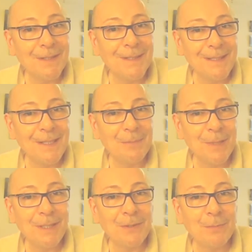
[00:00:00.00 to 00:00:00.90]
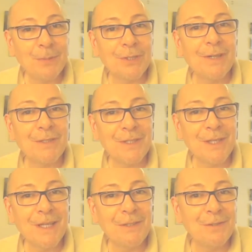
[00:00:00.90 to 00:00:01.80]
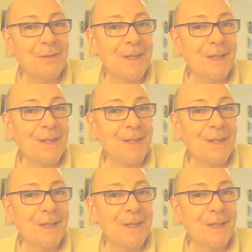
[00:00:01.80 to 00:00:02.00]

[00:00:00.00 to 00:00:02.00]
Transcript: can lead me to procrastination